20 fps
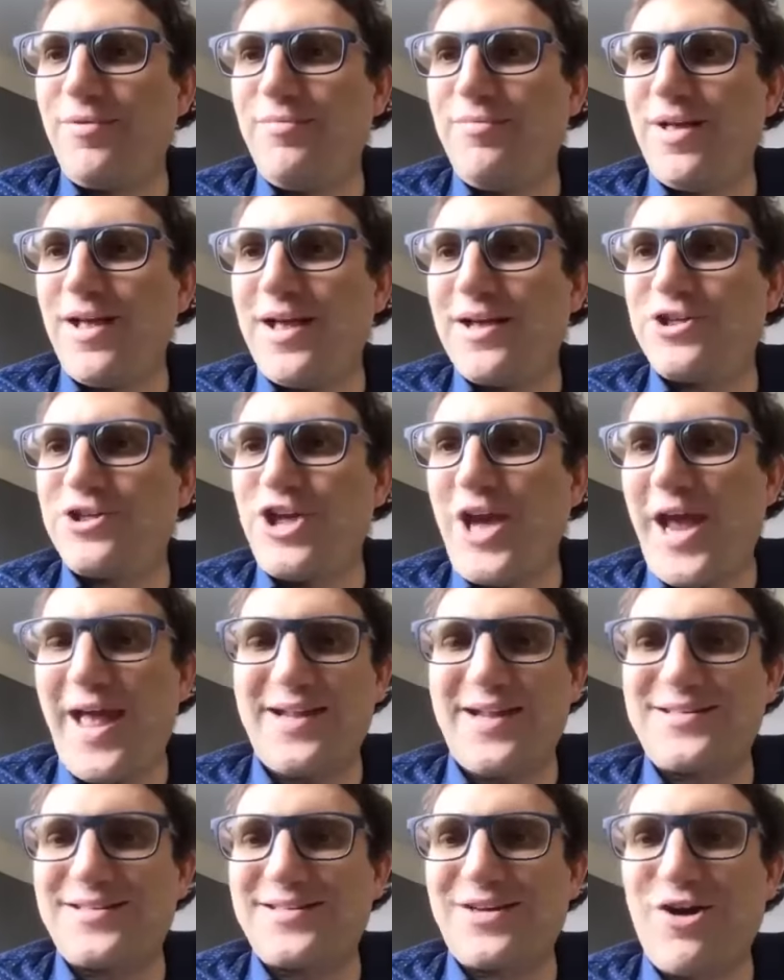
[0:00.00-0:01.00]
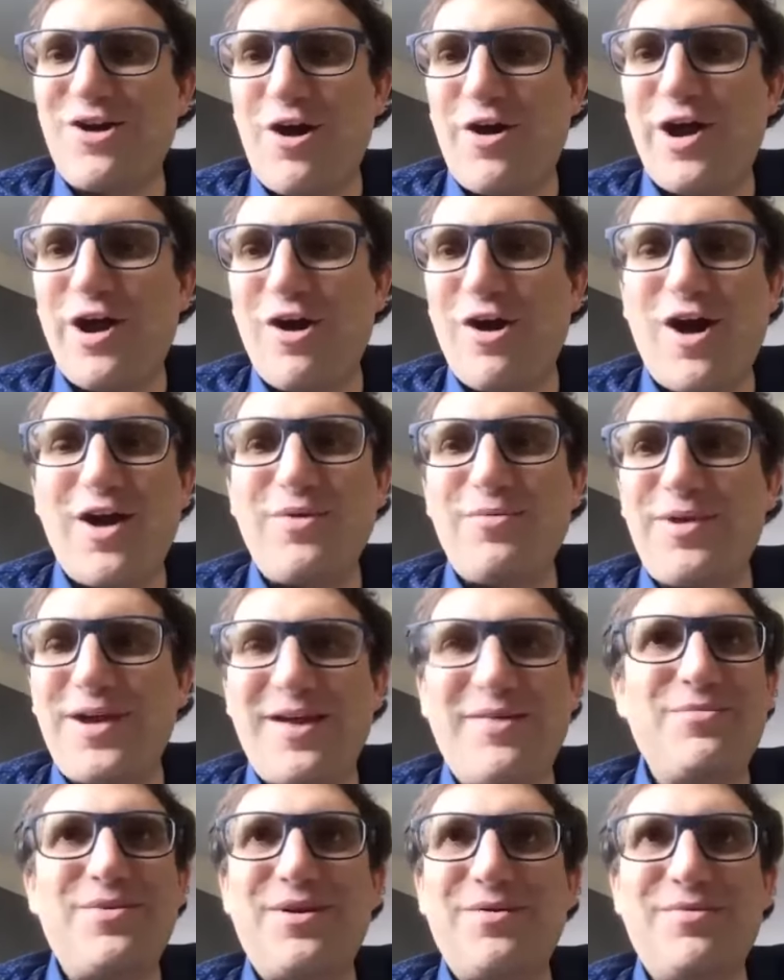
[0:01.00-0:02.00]
chat going on,
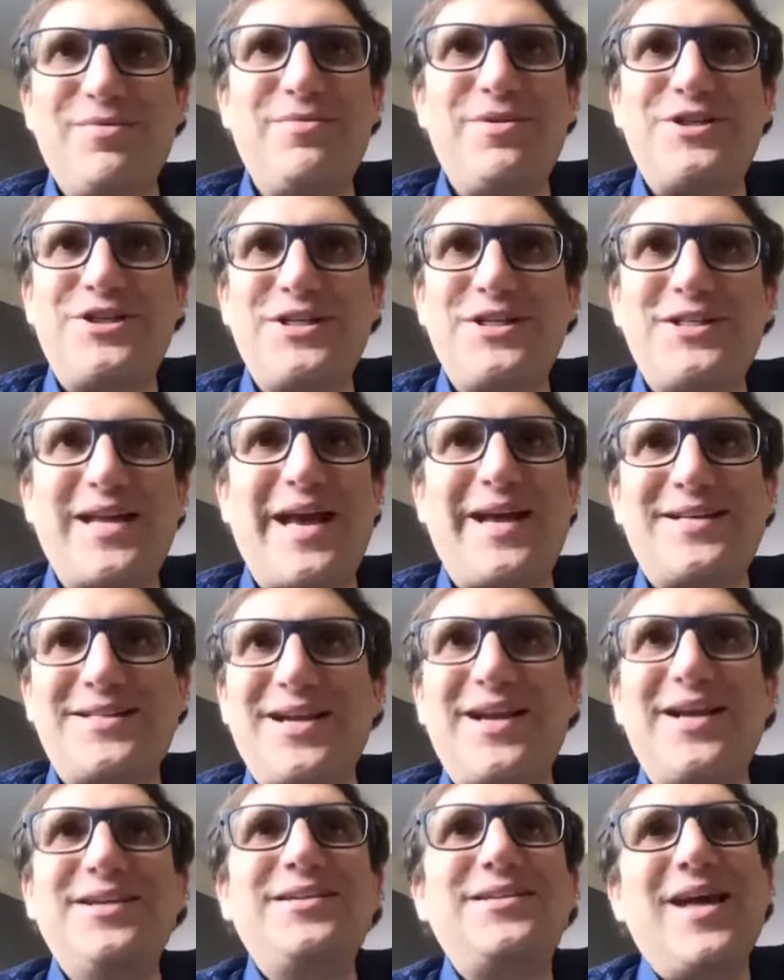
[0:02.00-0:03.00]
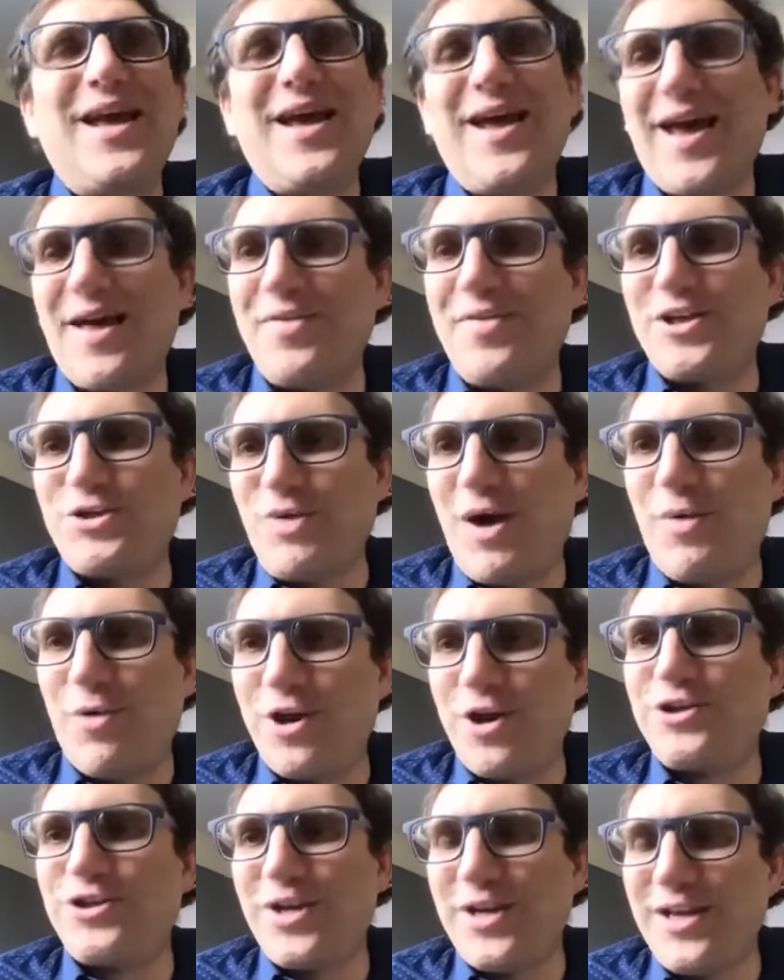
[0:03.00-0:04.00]
which is excellent, and that's why I
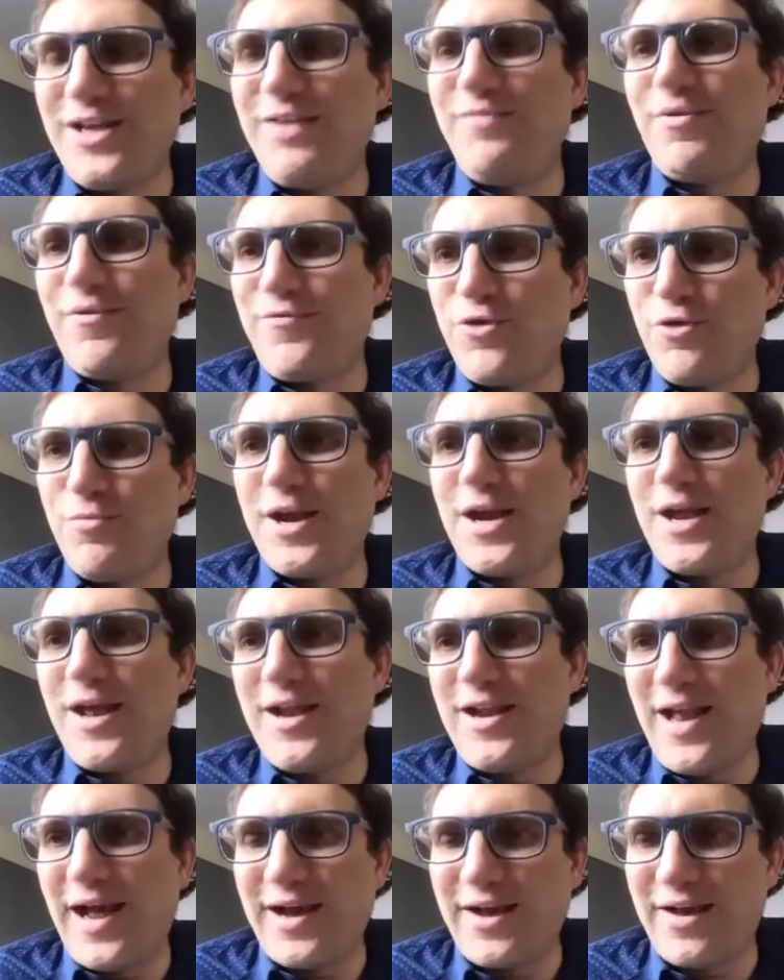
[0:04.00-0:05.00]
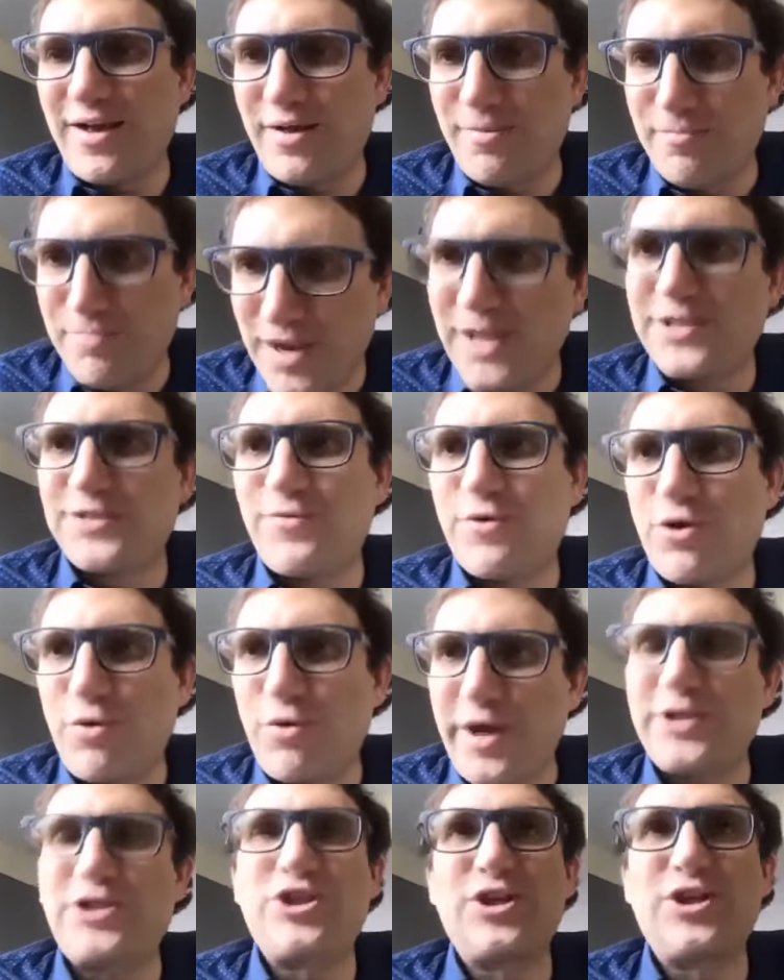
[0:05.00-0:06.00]
wanted to leave a few minutes for
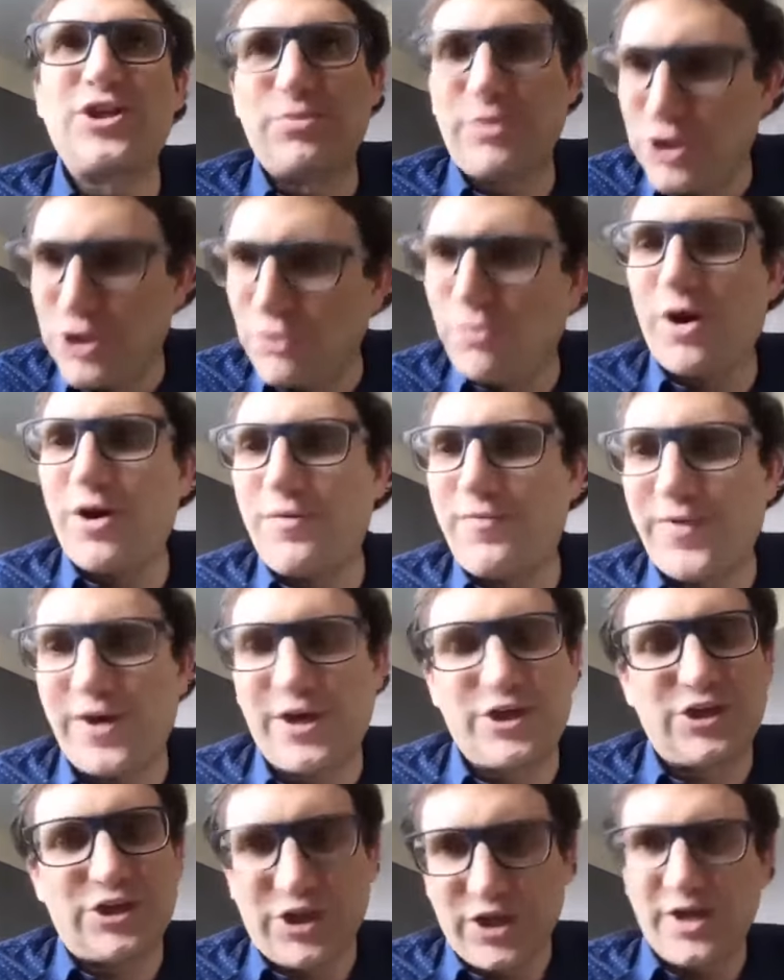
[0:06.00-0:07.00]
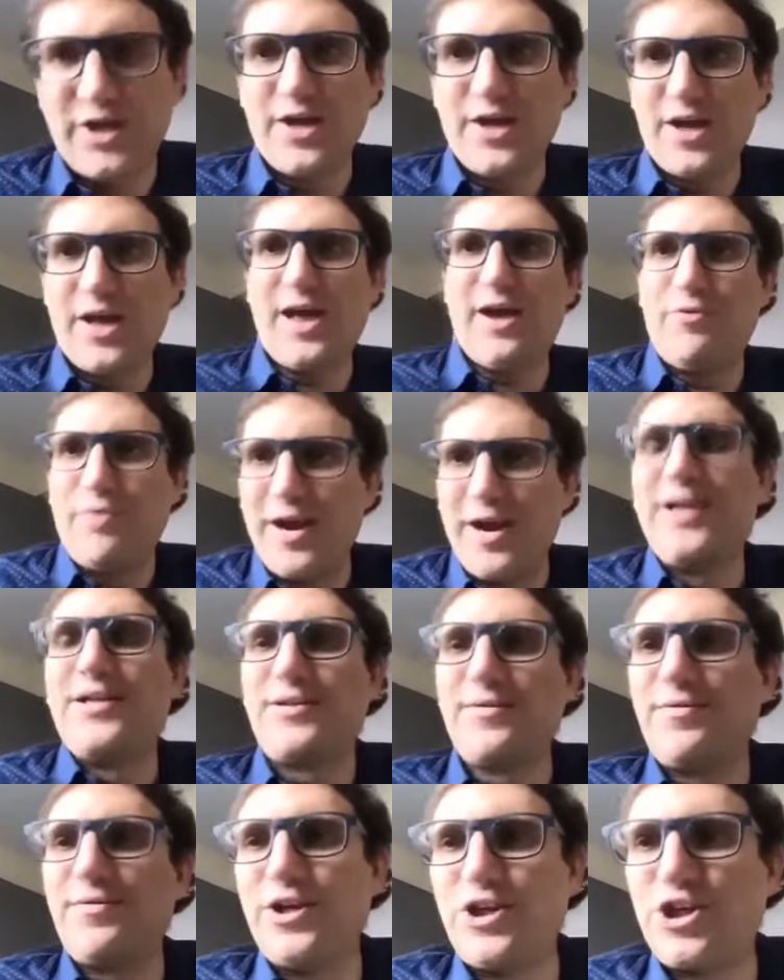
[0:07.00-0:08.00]
questions. We do want to finish
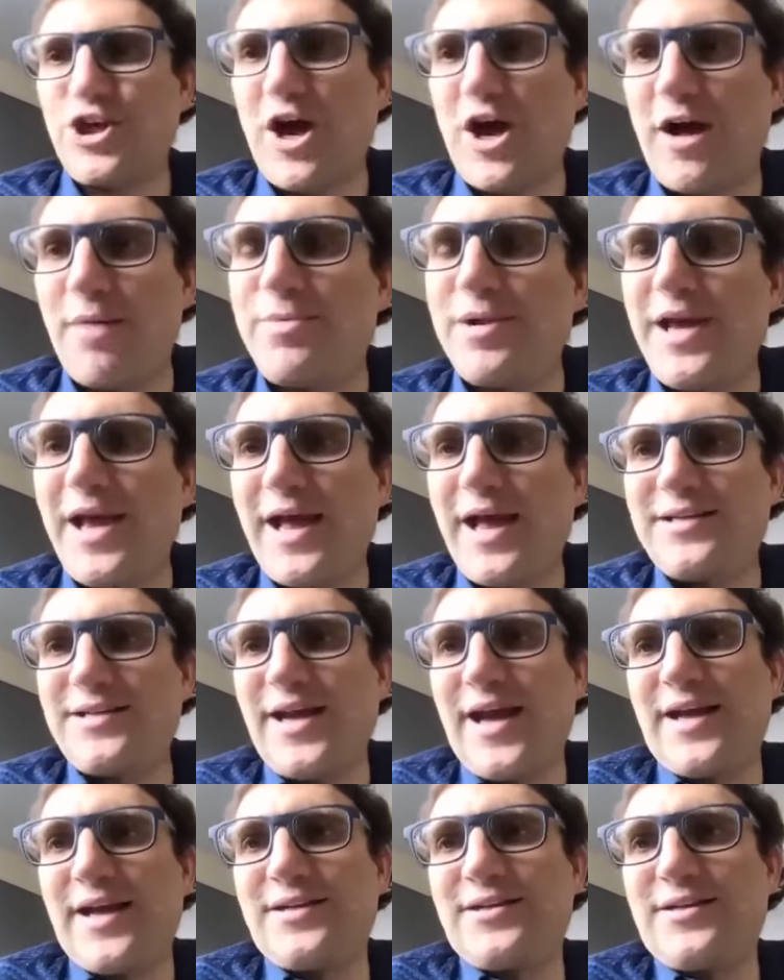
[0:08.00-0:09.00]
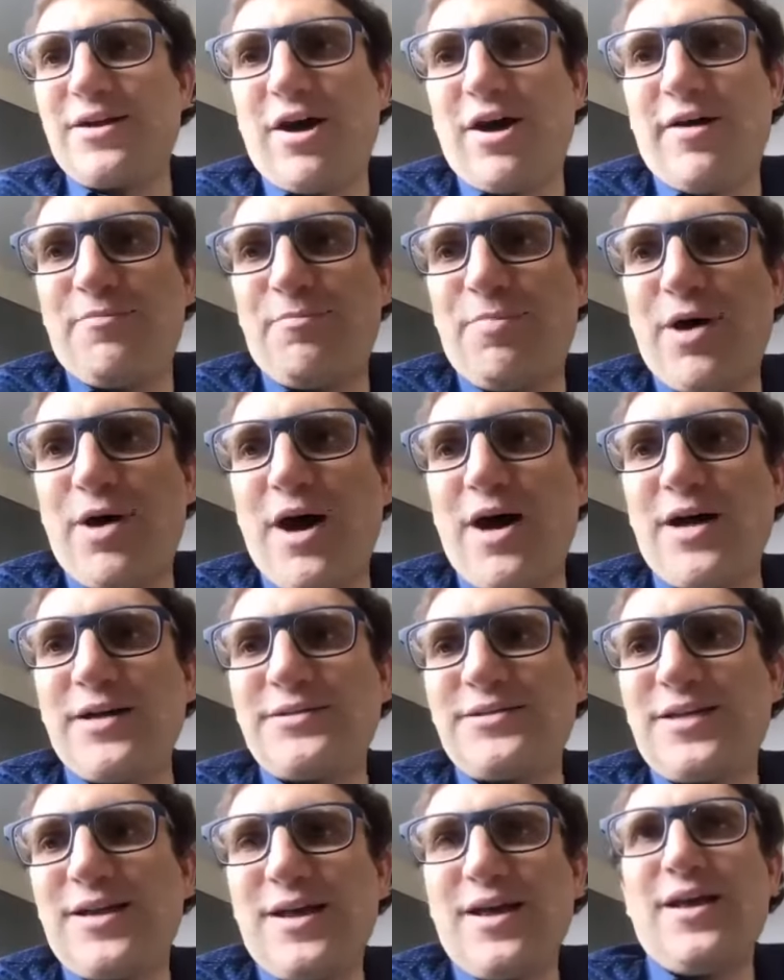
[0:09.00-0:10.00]
relatively sharply at past
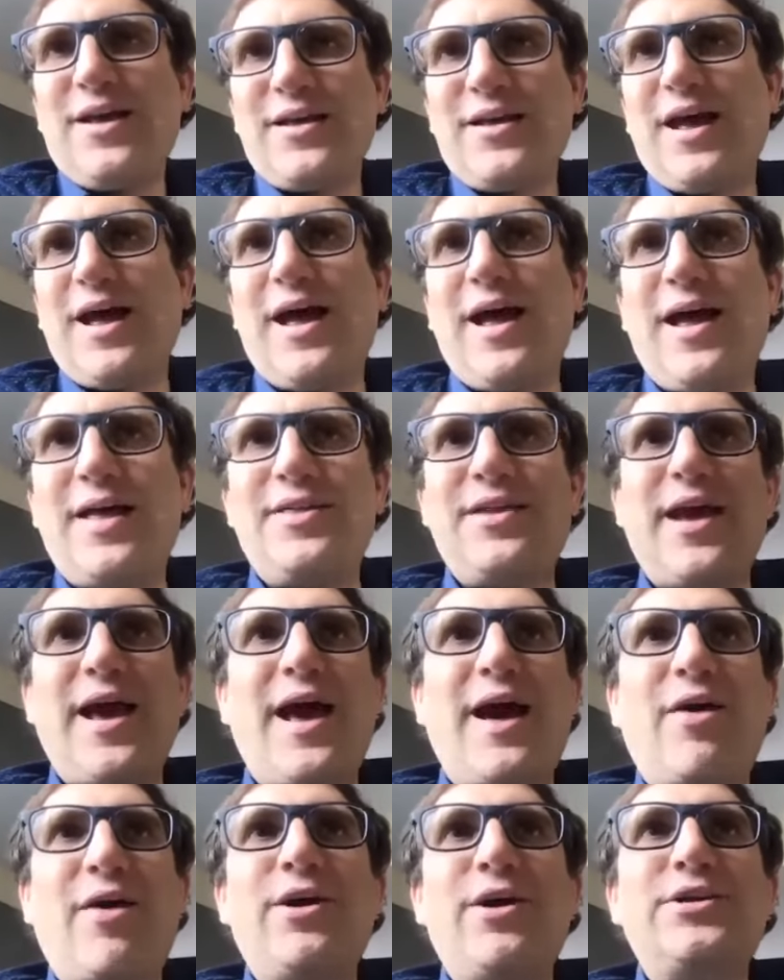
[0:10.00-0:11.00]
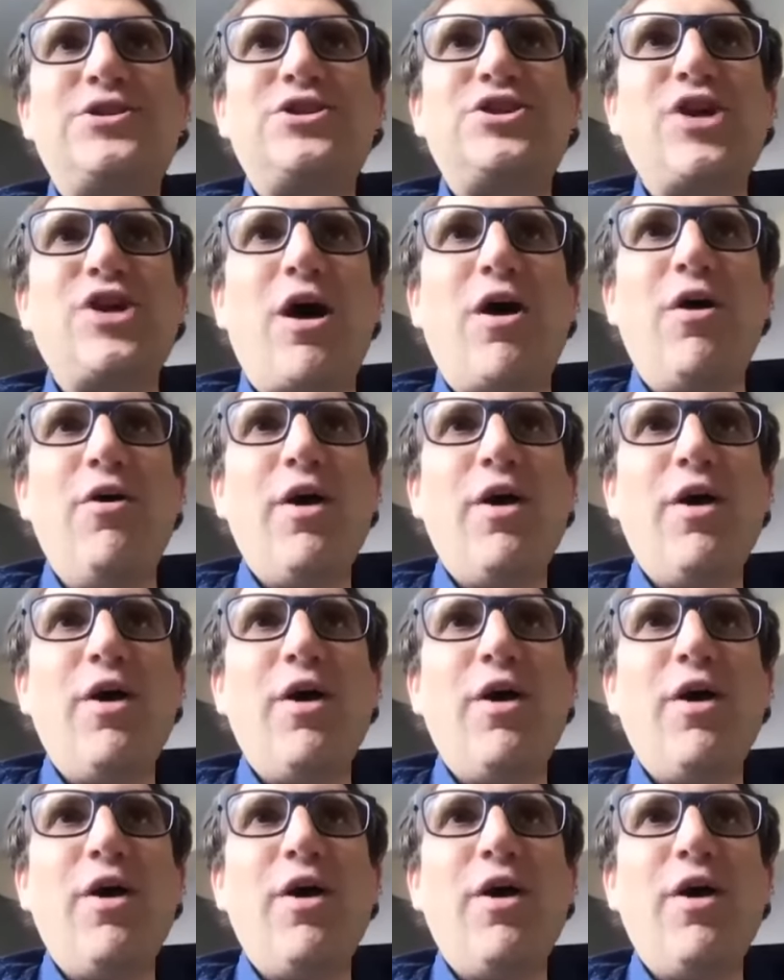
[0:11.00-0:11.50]
the hours. So